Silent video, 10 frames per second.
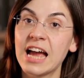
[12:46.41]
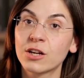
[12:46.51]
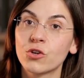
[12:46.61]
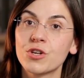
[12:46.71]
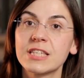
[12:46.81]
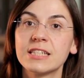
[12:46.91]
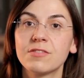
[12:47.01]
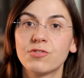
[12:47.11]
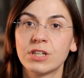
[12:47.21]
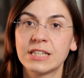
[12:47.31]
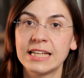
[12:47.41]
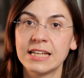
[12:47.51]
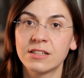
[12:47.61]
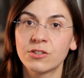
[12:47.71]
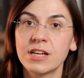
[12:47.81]
actors and different
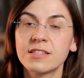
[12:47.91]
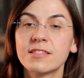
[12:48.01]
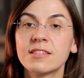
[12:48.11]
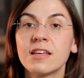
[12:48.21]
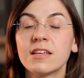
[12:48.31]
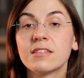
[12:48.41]
interests,